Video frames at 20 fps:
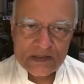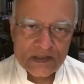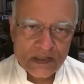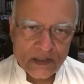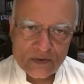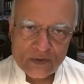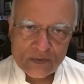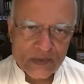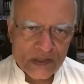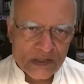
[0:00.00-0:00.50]
their
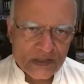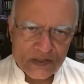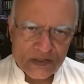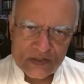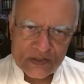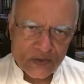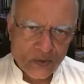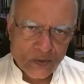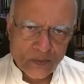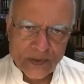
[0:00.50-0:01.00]
own business
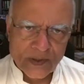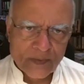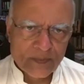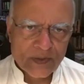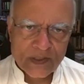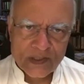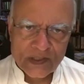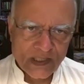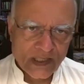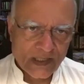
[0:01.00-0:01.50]
who people
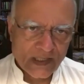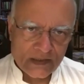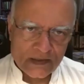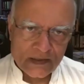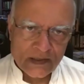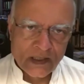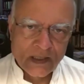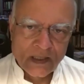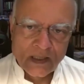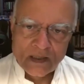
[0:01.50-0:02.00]
elect.
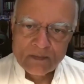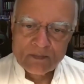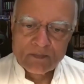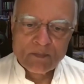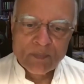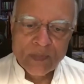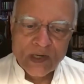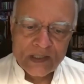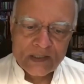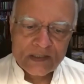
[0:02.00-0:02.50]

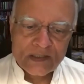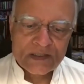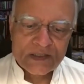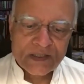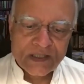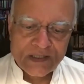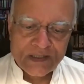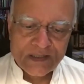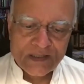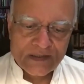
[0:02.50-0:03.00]
But
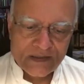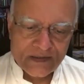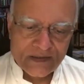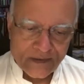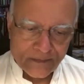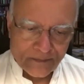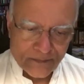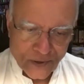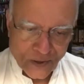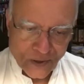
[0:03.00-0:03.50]
the
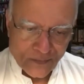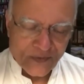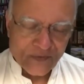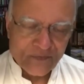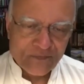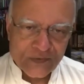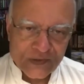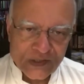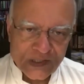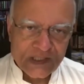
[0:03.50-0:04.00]
problem
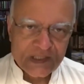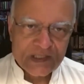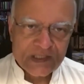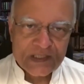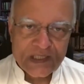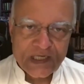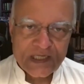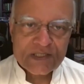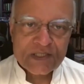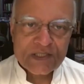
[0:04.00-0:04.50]
for the
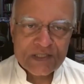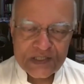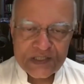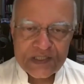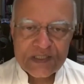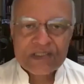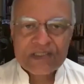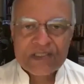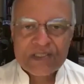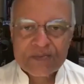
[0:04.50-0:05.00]
international
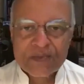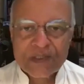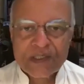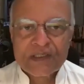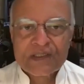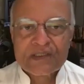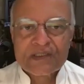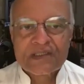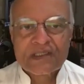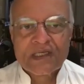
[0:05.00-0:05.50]
system
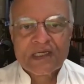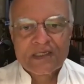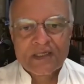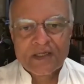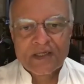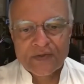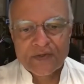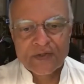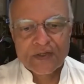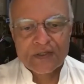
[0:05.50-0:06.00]
is that
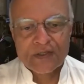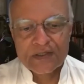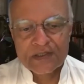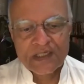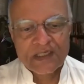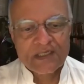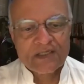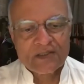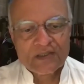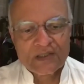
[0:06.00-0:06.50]

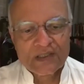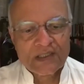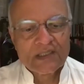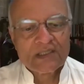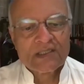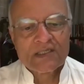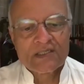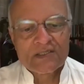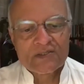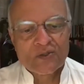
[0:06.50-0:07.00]
authoritarian
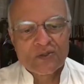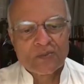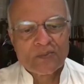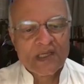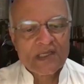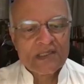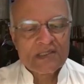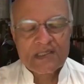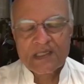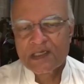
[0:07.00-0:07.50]
leaders who
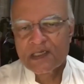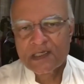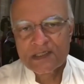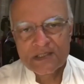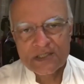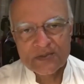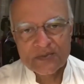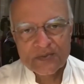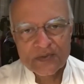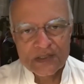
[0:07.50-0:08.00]
base their
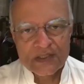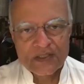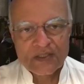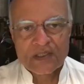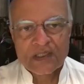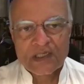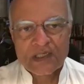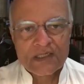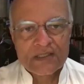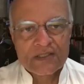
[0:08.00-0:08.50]
legitimacy on
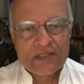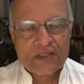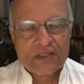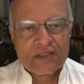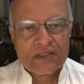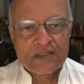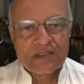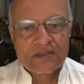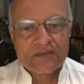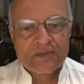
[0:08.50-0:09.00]

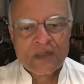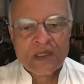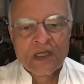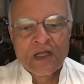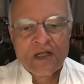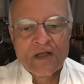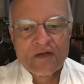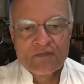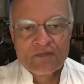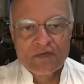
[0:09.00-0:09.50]
nationalism
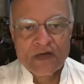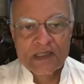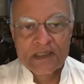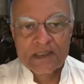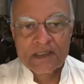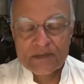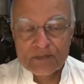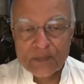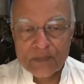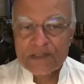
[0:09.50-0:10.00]
find
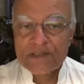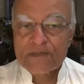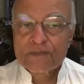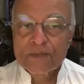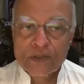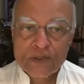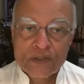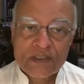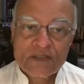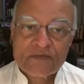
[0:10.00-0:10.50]
it much
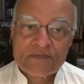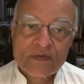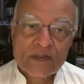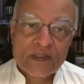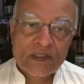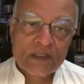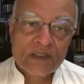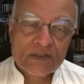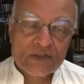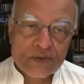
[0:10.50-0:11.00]
more
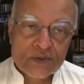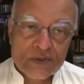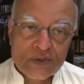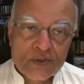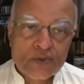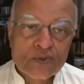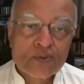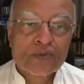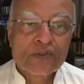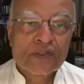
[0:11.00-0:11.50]
difficult to
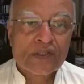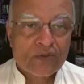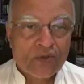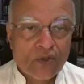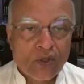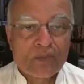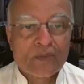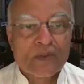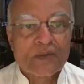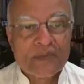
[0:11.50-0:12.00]
do the
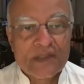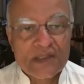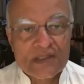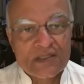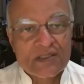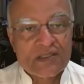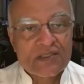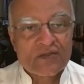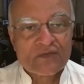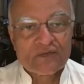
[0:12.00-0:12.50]
normal
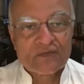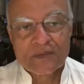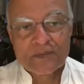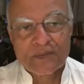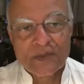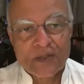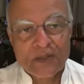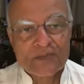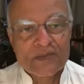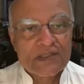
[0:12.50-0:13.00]
business of
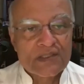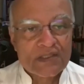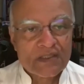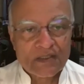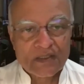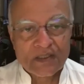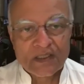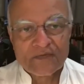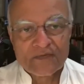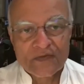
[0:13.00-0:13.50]
diplomacy,
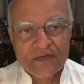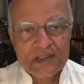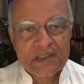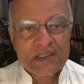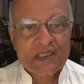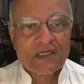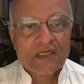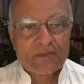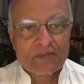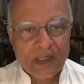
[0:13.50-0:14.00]
give and
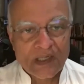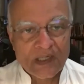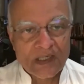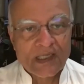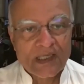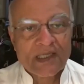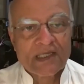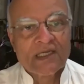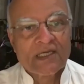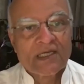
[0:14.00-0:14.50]
take,
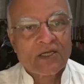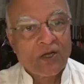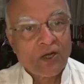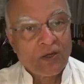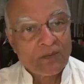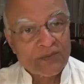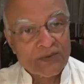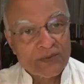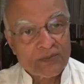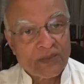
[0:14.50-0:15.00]
bargaining,
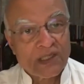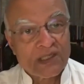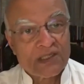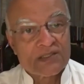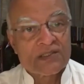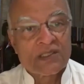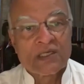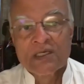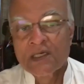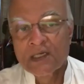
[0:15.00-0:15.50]
compromise.
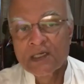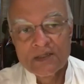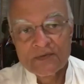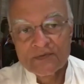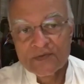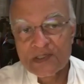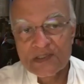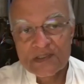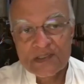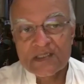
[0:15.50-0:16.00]

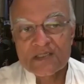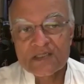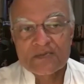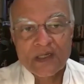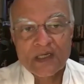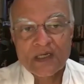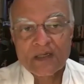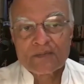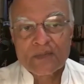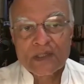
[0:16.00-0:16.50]
These things
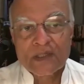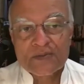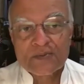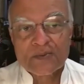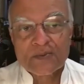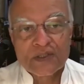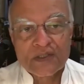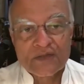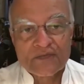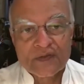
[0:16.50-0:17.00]
become much more
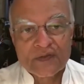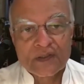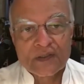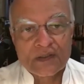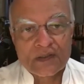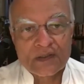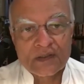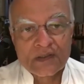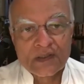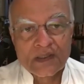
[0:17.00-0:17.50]
difficult
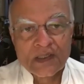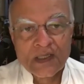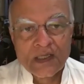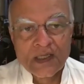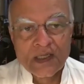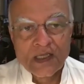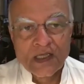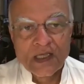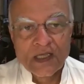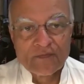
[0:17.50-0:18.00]

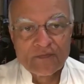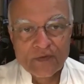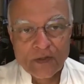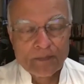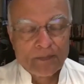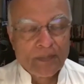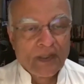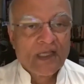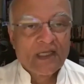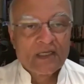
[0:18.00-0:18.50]
if you're
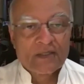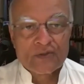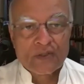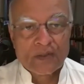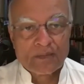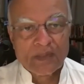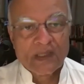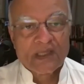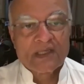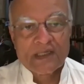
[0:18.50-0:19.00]
playing to a
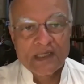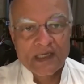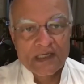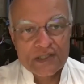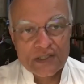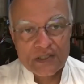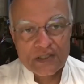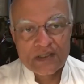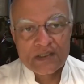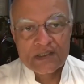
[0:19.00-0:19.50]
big
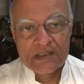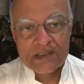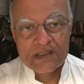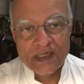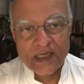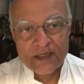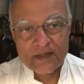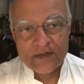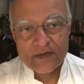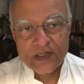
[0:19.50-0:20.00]
nationalist
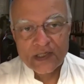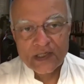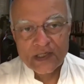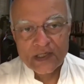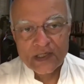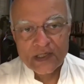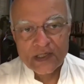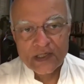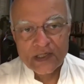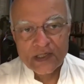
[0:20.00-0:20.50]
gallery at
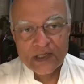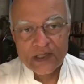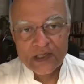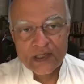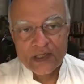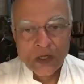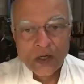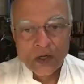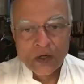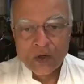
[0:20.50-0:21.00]
home
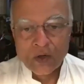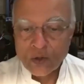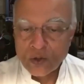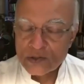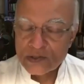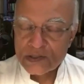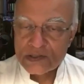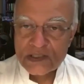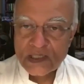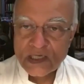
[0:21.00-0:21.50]
all
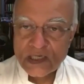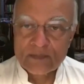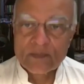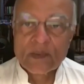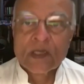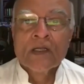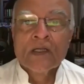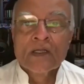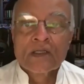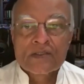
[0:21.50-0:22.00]
the time.
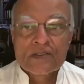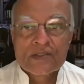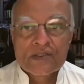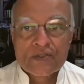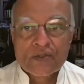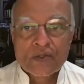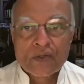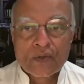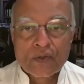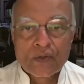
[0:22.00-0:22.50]

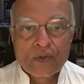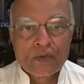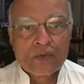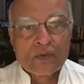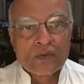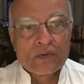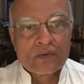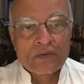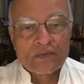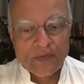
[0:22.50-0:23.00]
So
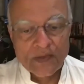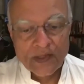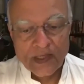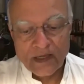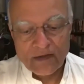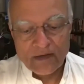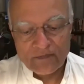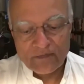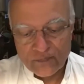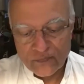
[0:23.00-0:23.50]

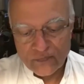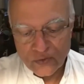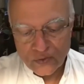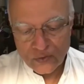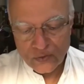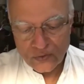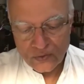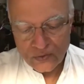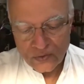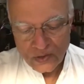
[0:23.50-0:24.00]

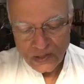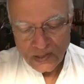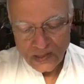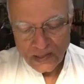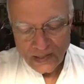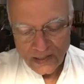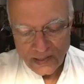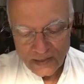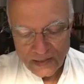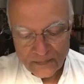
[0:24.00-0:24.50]
therefore,
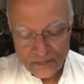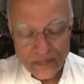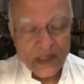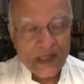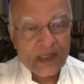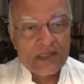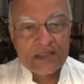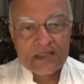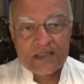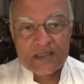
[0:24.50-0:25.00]
it
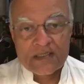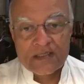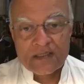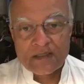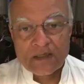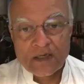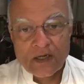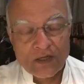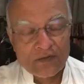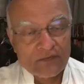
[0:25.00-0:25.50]
makes
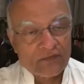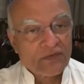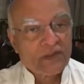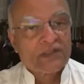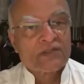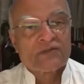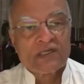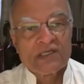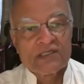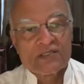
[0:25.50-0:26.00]
conflict
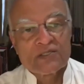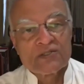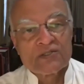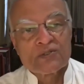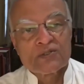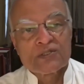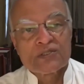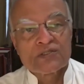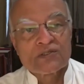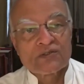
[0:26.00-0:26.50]

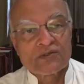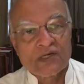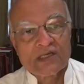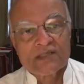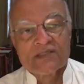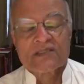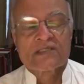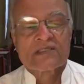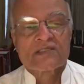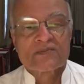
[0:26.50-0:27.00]
resolution,
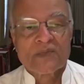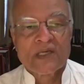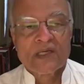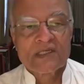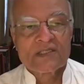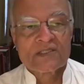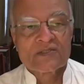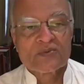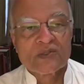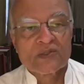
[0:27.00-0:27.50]
crisis
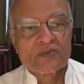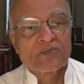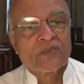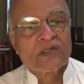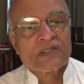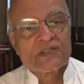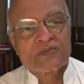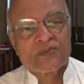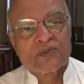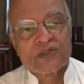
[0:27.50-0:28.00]
management
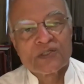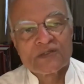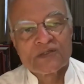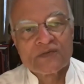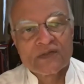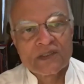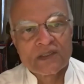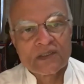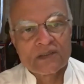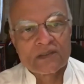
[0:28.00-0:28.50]
much more
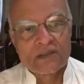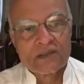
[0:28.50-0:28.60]
difficult.